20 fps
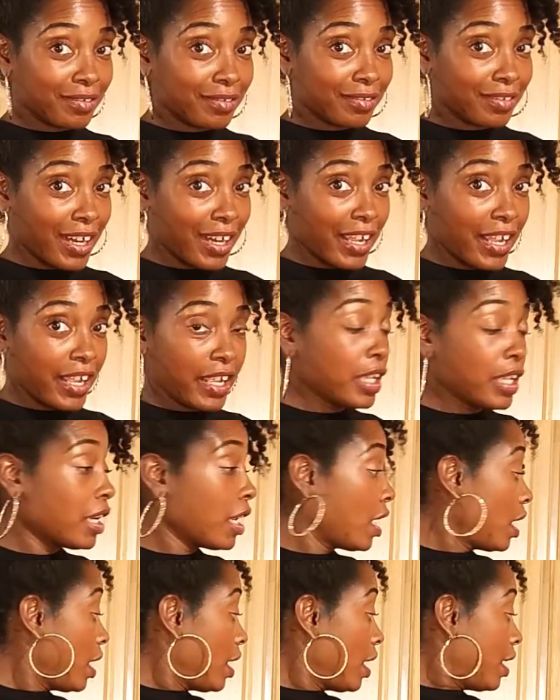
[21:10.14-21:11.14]
right?
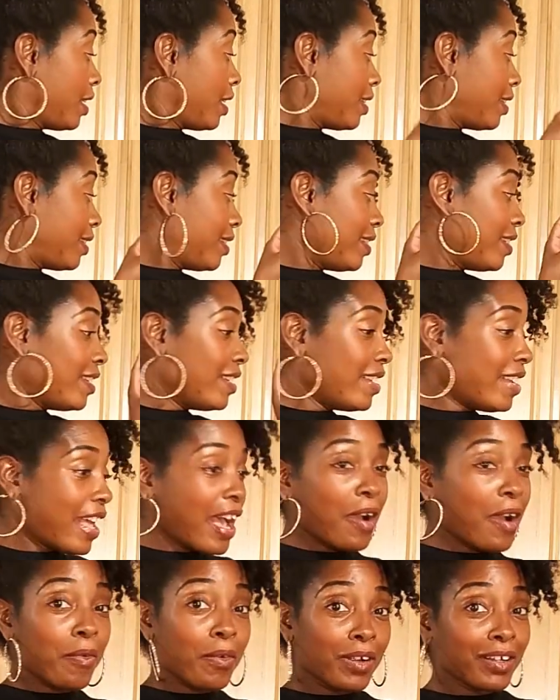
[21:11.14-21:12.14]

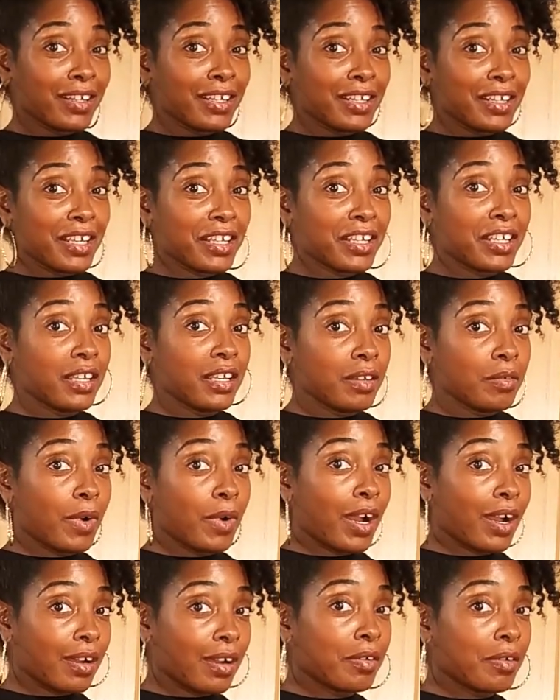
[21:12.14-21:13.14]
Now we're going to get
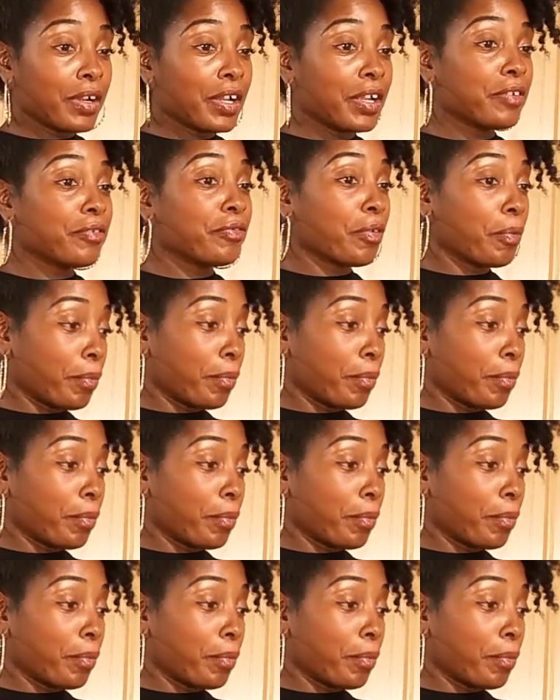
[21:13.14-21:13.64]
quinoa going for